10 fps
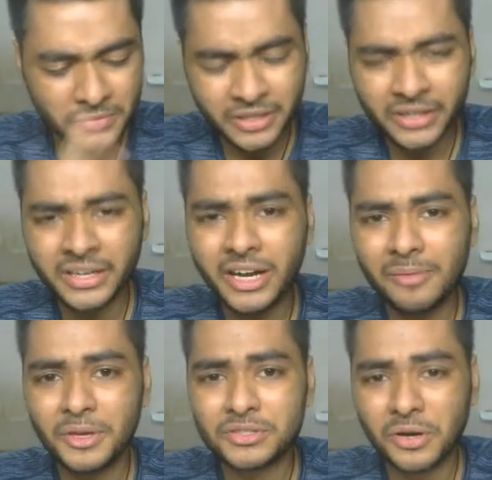the
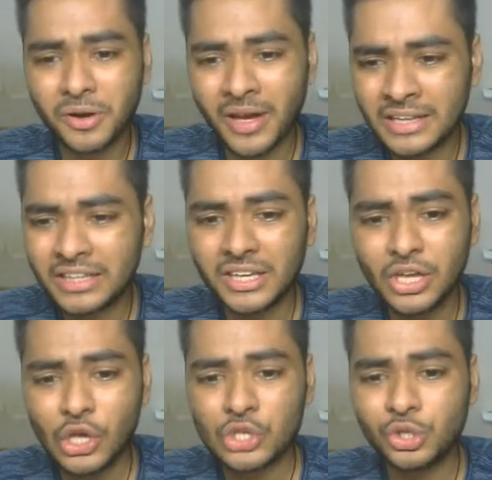database or anything,
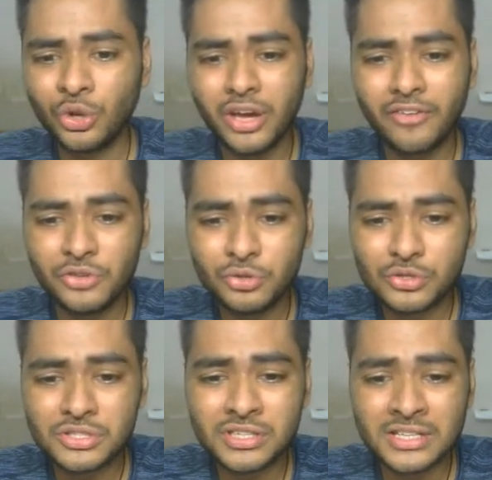so you can have
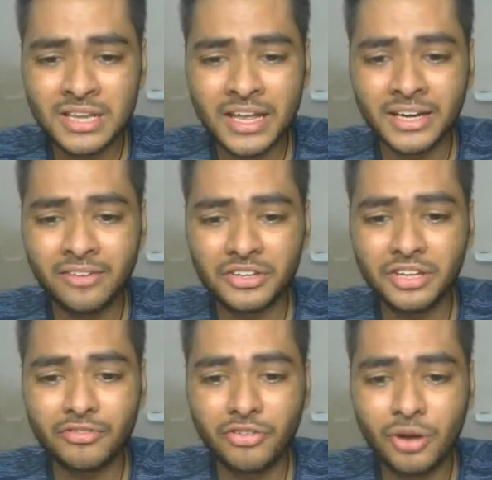used select
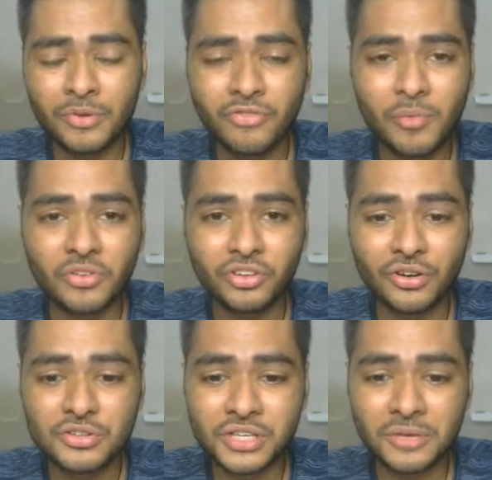everything from information
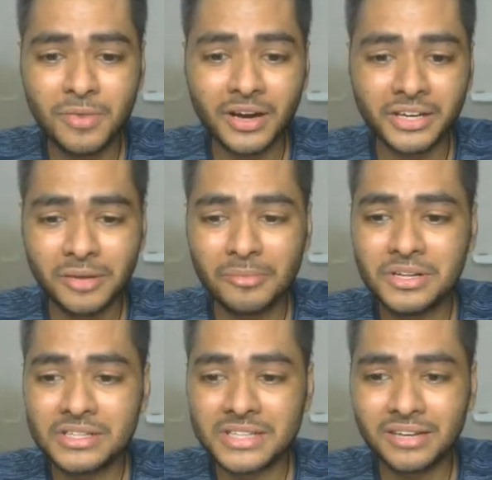or schema,
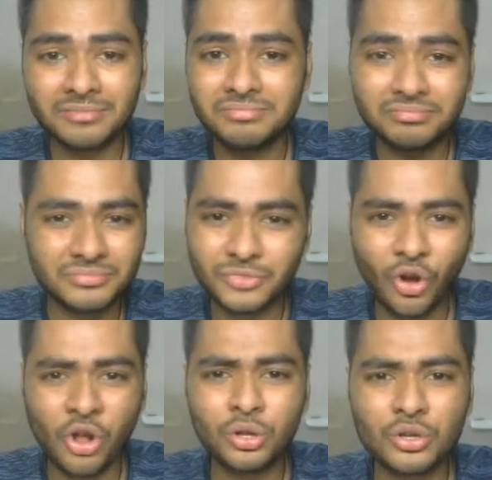tables, and
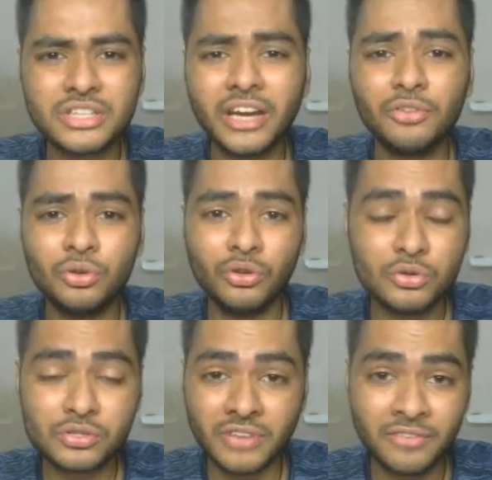all those that we
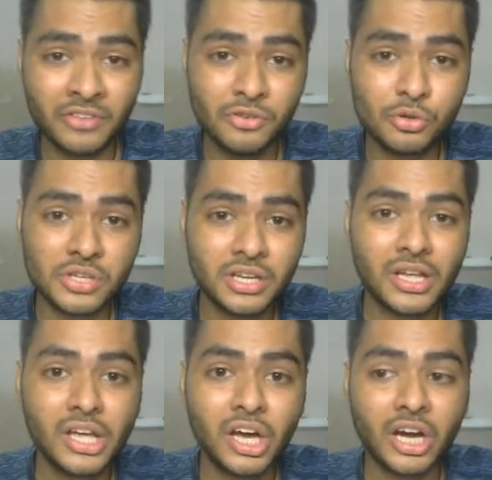use in
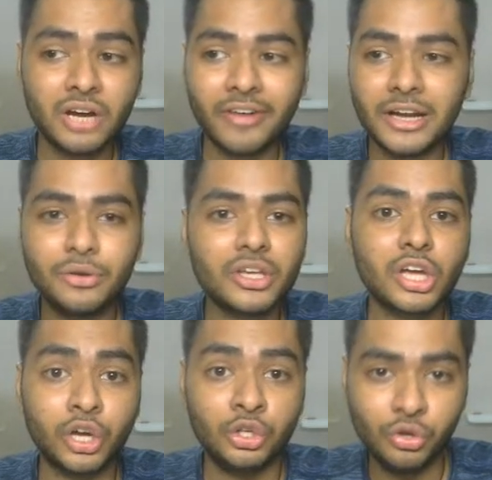while doing
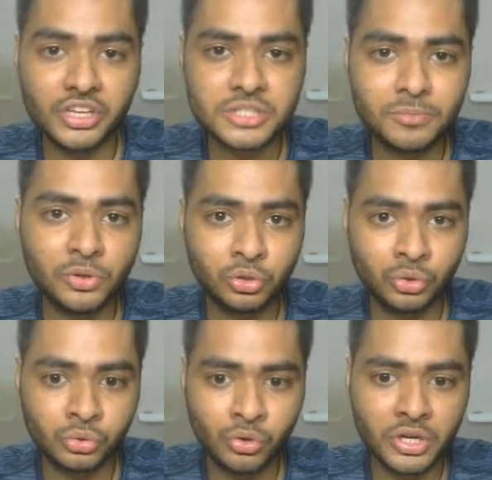
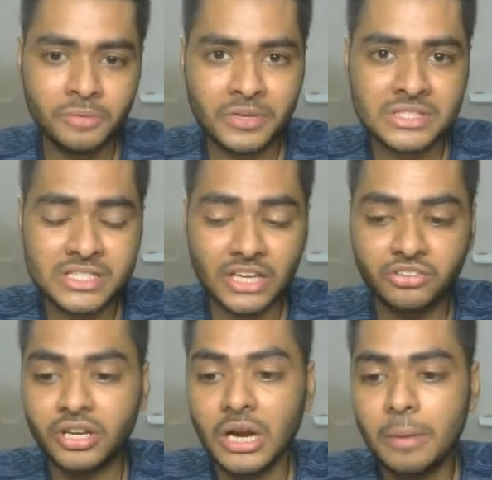union based
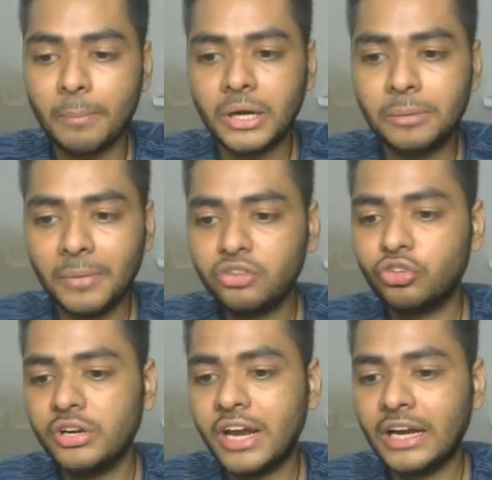injection. But make
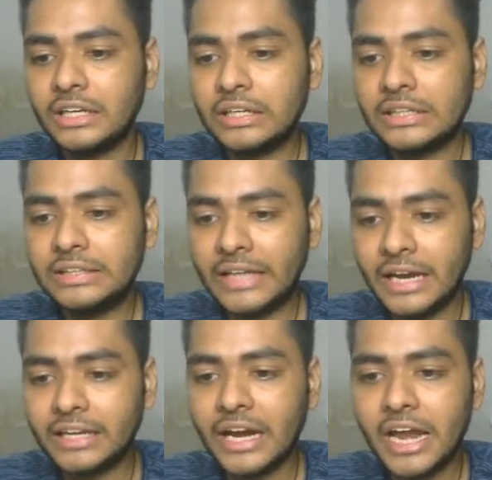sure that the
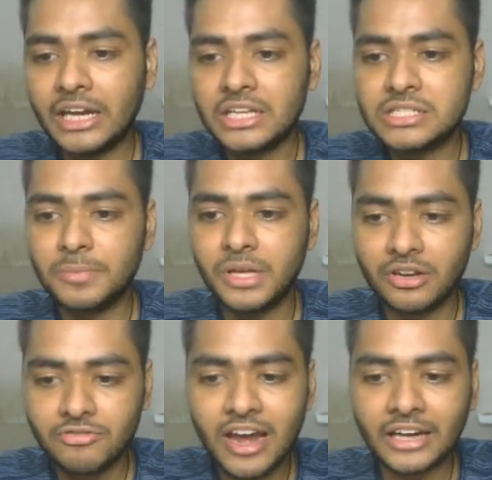data that is being
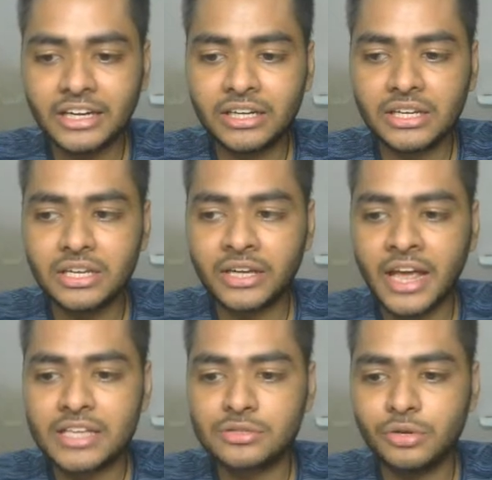reflected, it
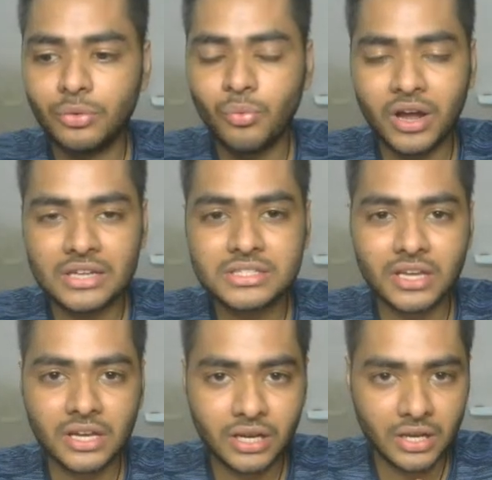has only one
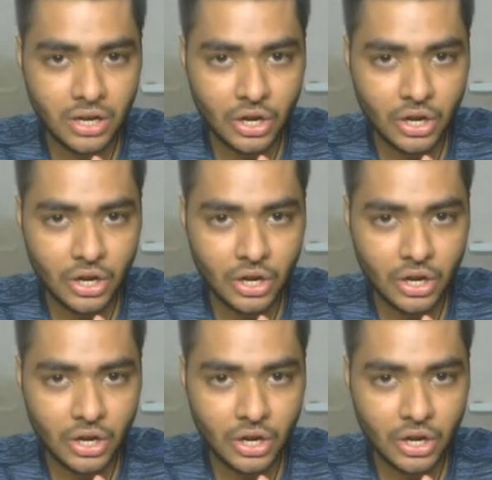single